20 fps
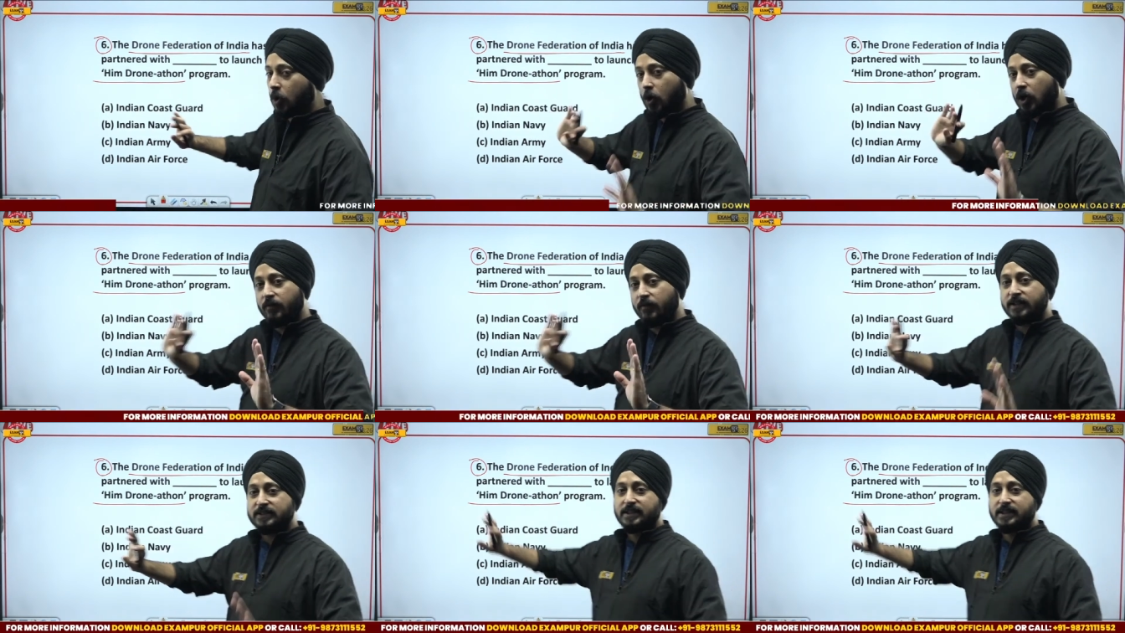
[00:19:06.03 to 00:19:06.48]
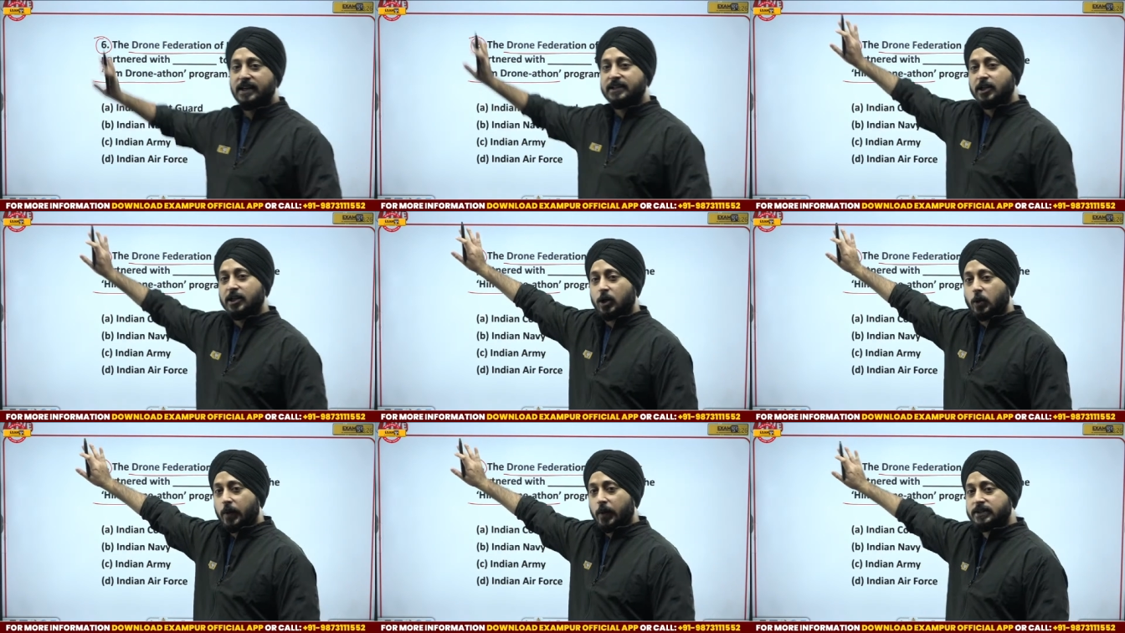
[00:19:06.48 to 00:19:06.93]
Always read
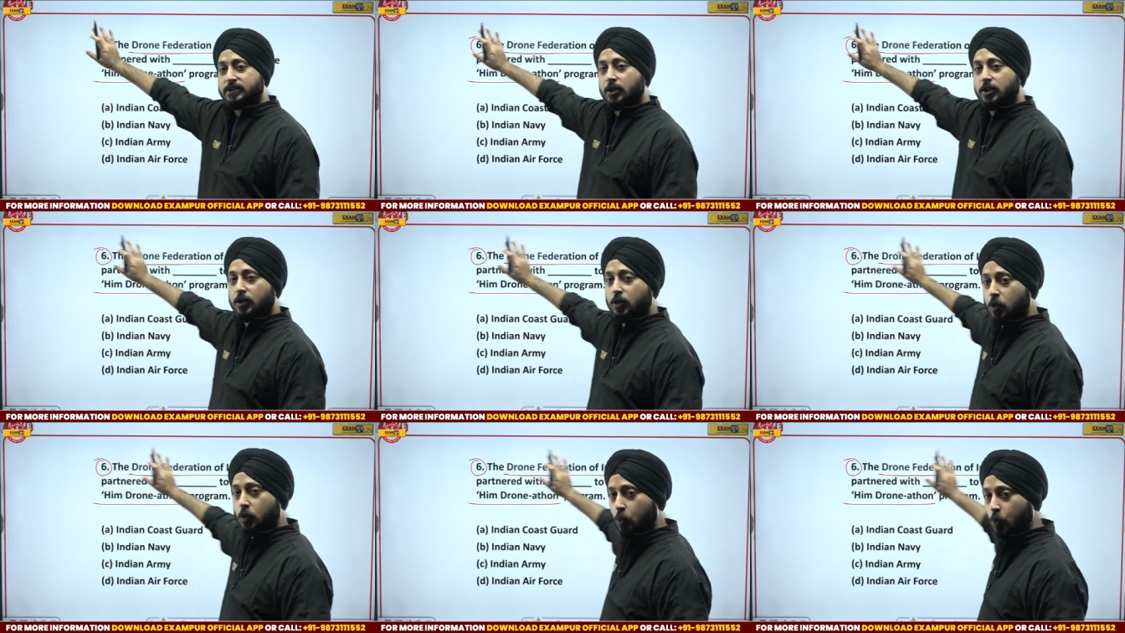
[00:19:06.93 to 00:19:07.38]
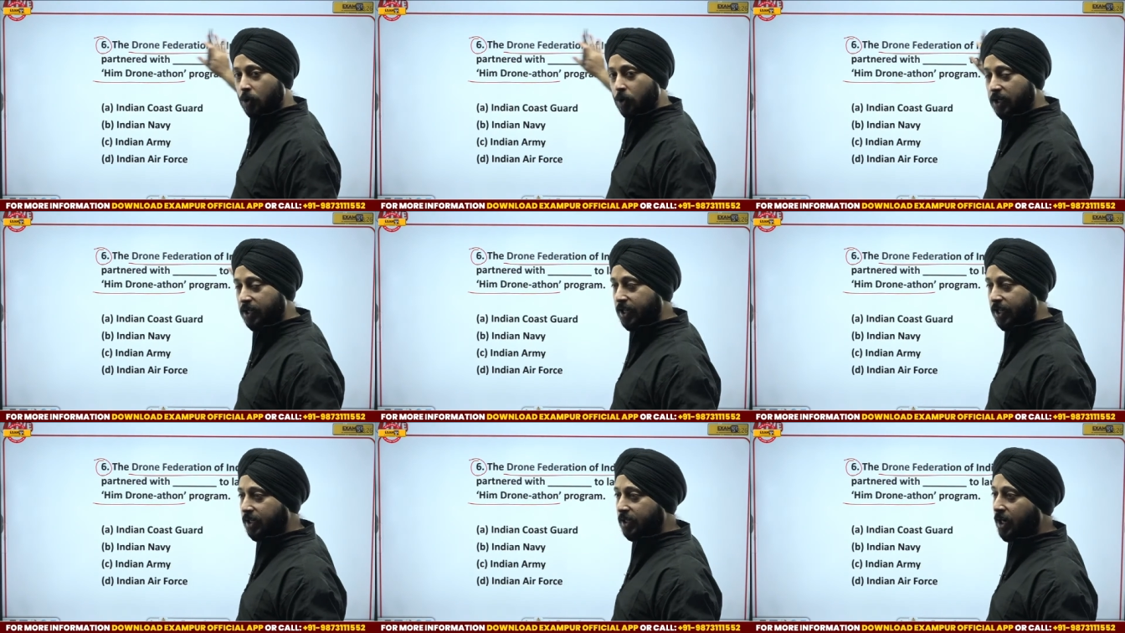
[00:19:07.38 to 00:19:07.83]
the question
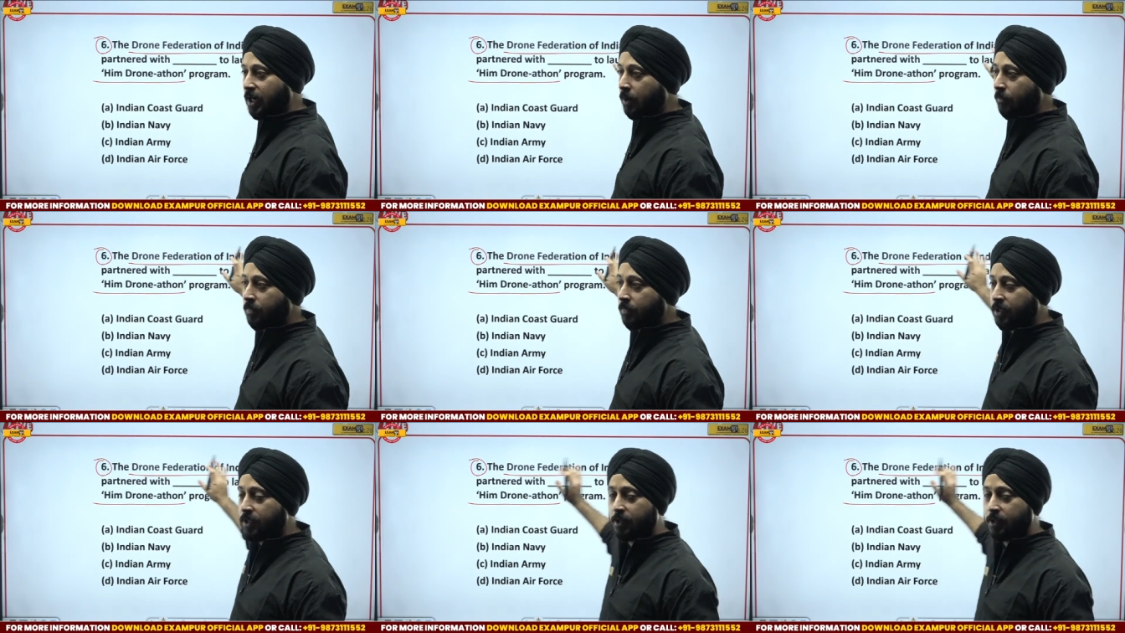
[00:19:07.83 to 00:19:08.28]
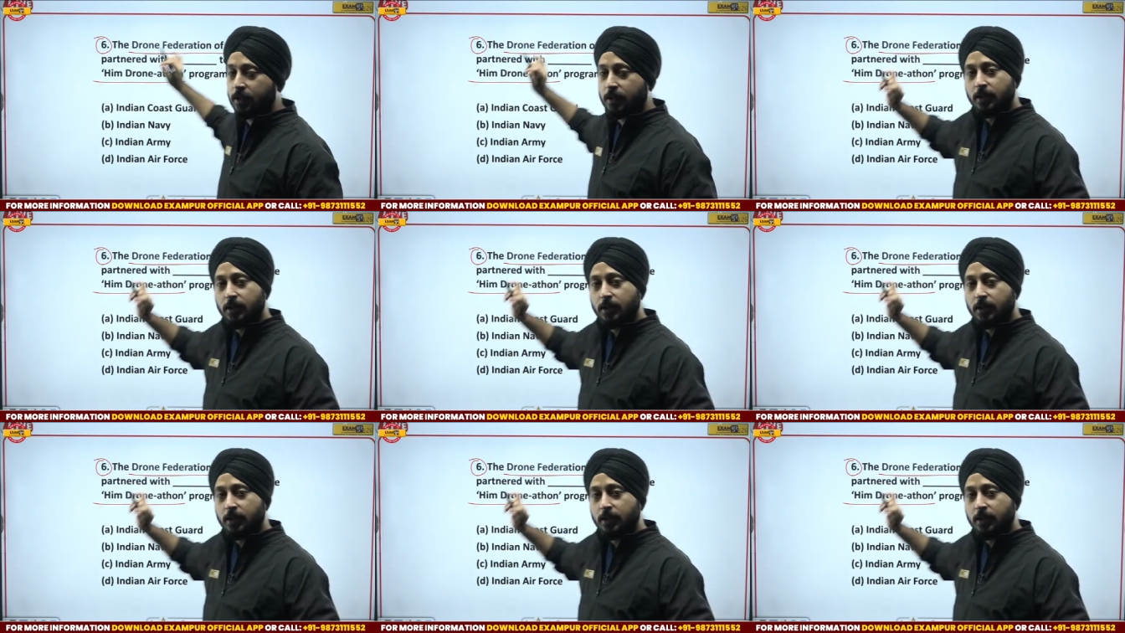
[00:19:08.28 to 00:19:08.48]
coolly and calmly